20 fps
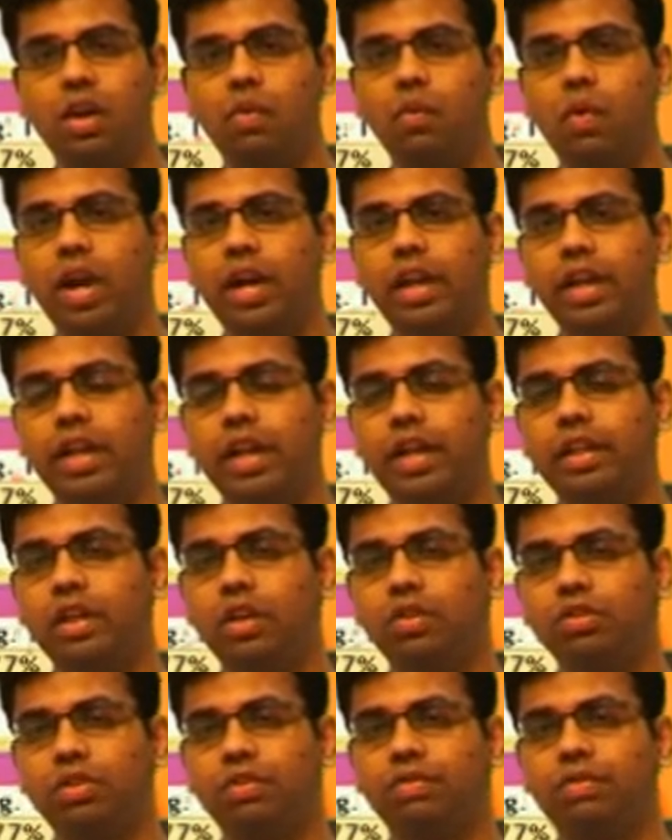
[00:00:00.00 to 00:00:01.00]
unwinding
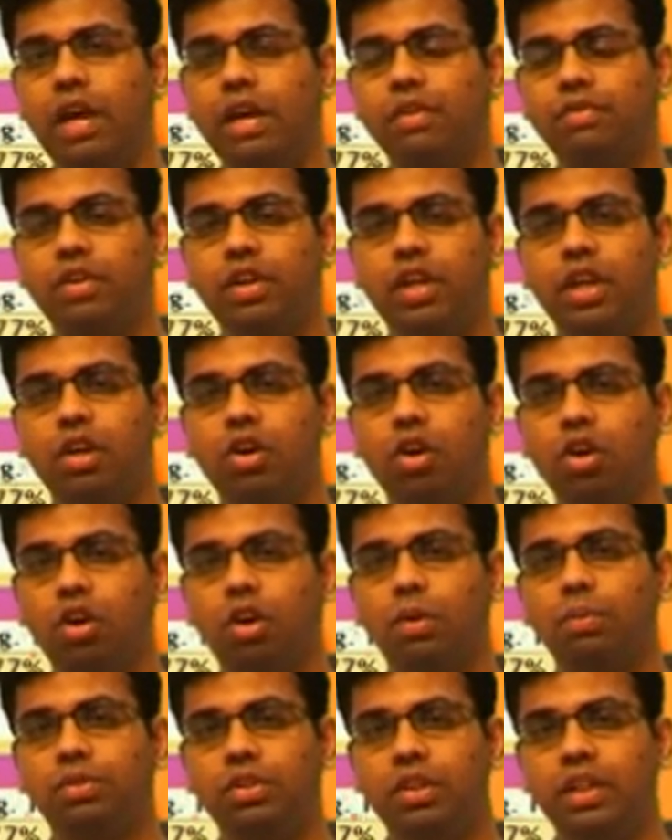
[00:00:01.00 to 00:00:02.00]
8,500 call
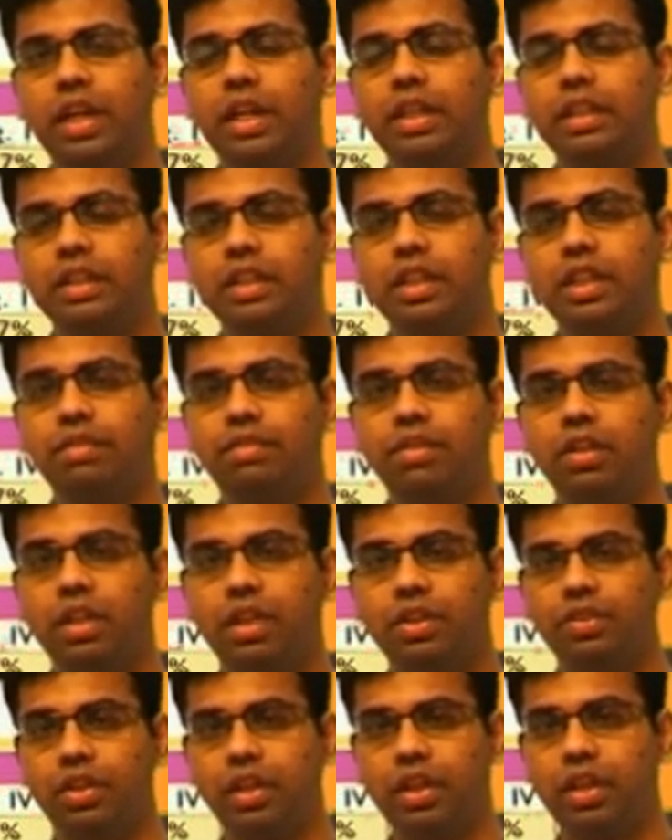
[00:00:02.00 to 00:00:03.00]
option can see a
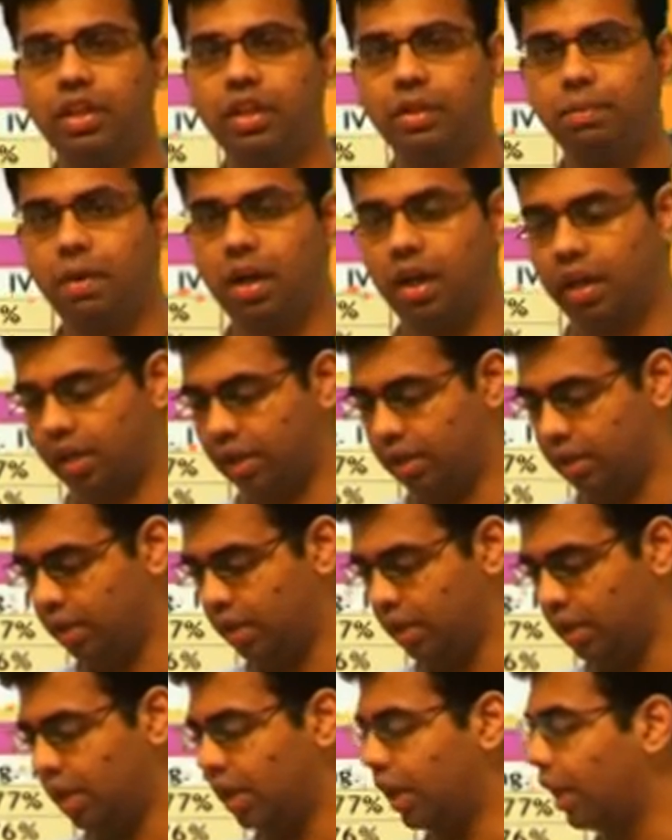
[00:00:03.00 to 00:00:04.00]
further trigger in the market
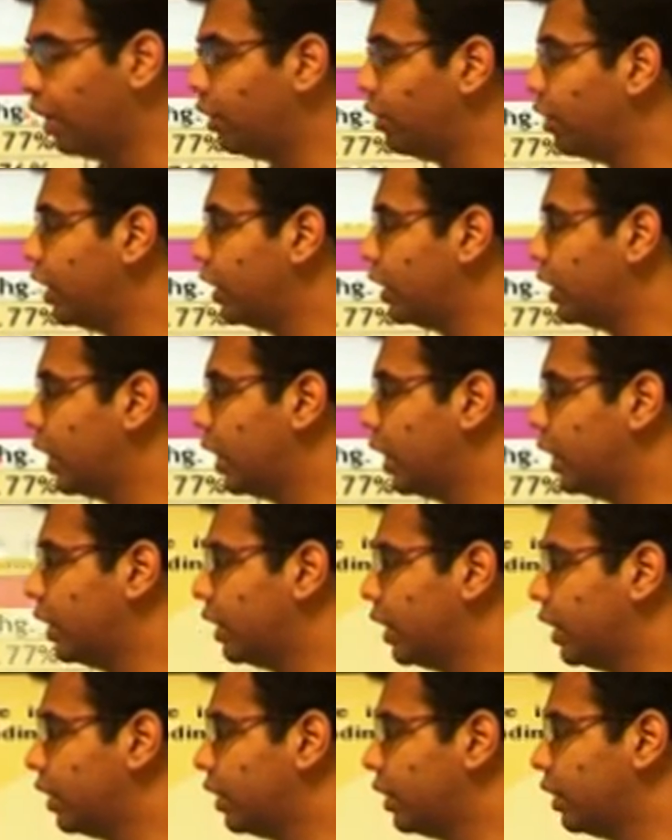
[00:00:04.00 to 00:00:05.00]
in today's trading
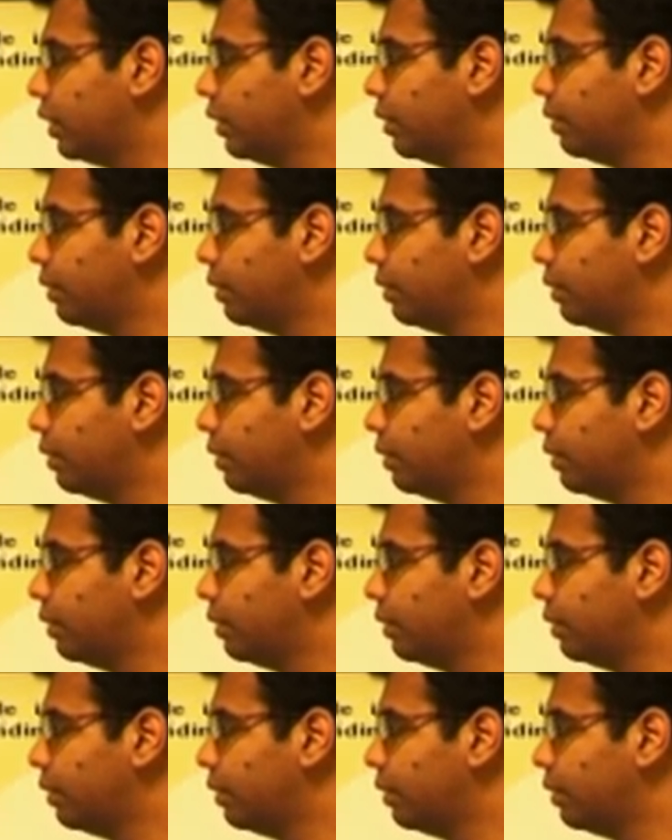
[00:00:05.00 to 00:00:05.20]
session.